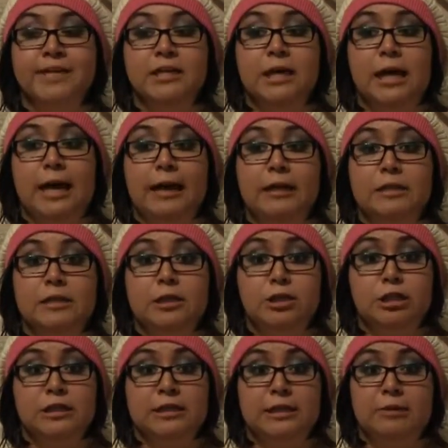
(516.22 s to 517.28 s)
I
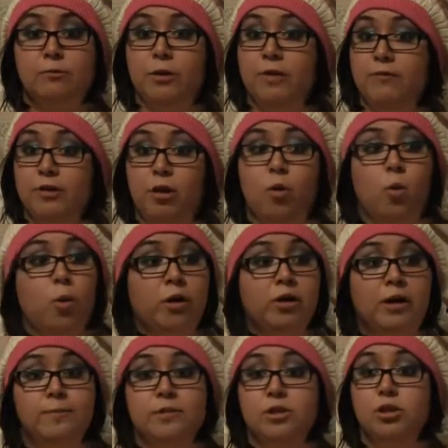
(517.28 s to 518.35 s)
seriously, whenever a horde
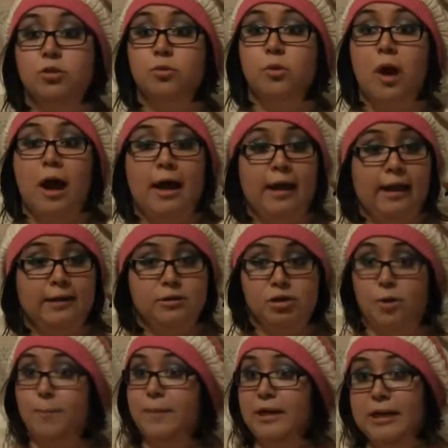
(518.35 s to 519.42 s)
comes through, I like
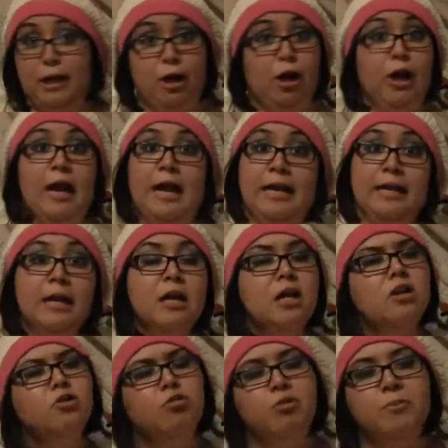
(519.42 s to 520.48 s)
jump in there, and
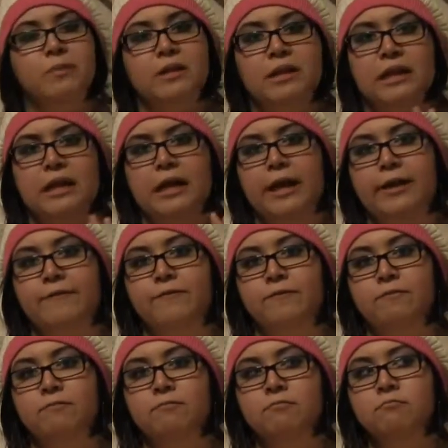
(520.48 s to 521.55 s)
normally I kind of,
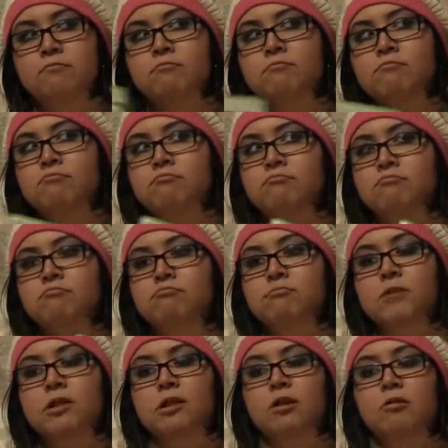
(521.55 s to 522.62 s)

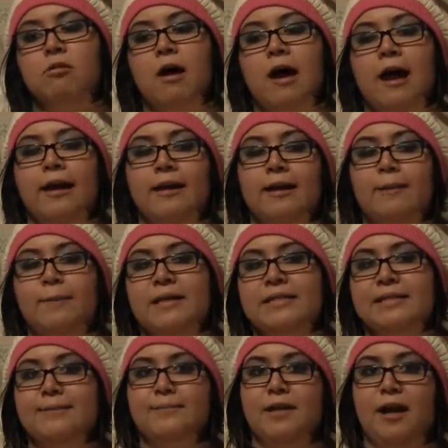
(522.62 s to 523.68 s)
you know, hide and let my
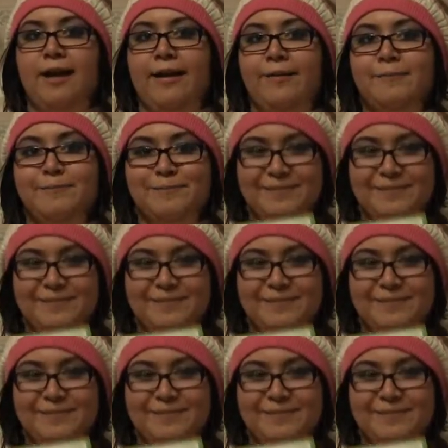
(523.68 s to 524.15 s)
team die.